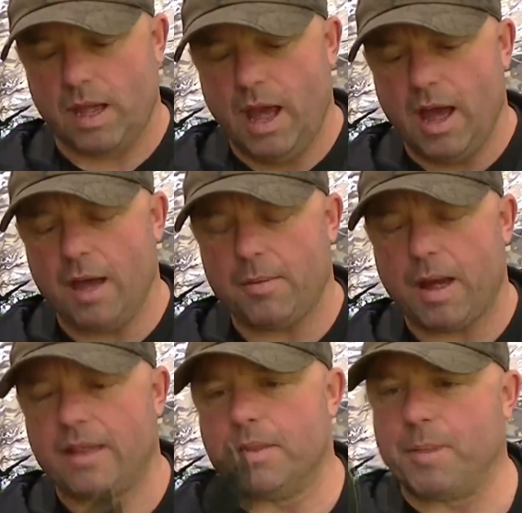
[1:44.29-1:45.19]
um,
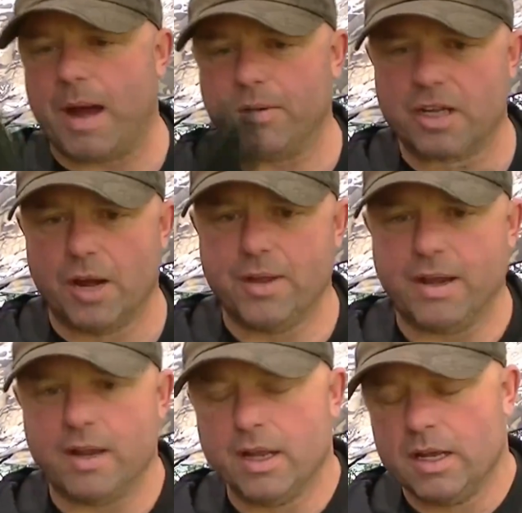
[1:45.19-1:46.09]
and the powder
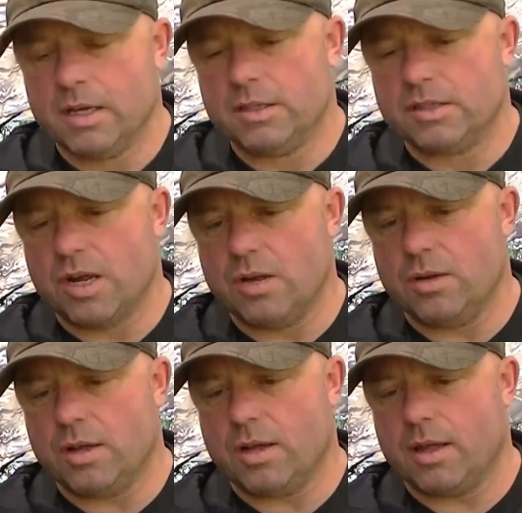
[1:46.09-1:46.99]
coating so